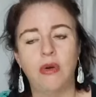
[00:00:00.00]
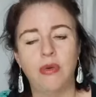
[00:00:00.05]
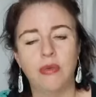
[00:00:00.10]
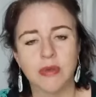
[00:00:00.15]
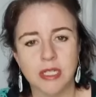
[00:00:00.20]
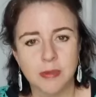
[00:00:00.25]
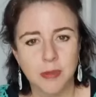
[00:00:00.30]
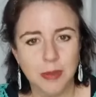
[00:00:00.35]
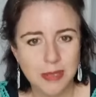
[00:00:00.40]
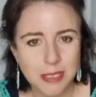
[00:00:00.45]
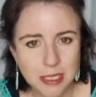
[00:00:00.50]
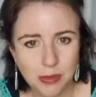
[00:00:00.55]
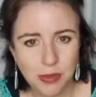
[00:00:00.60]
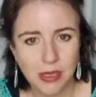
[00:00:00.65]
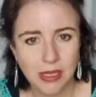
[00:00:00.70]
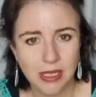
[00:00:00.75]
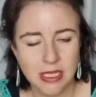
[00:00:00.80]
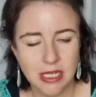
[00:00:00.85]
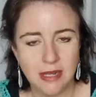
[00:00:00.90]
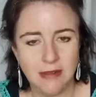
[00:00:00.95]

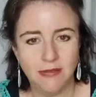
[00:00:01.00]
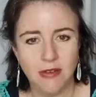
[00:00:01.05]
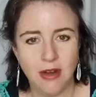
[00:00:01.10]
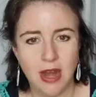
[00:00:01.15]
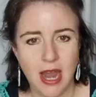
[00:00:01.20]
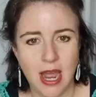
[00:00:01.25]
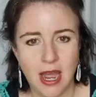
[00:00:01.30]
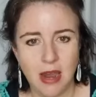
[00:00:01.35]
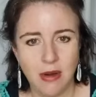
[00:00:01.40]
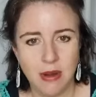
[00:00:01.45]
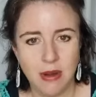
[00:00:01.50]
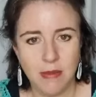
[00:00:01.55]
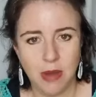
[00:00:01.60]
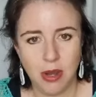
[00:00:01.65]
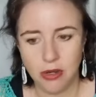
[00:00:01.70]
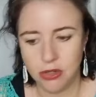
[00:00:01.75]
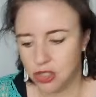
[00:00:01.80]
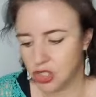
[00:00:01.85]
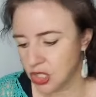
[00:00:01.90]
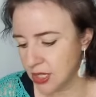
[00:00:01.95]
responsibility for our
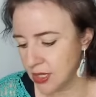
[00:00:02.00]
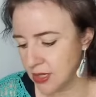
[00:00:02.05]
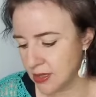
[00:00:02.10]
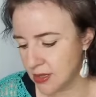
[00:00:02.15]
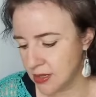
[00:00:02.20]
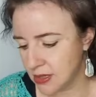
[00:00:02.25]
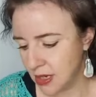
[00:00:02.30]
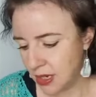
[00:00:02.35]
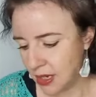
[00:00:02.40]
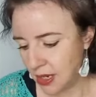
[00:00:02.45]
emotions.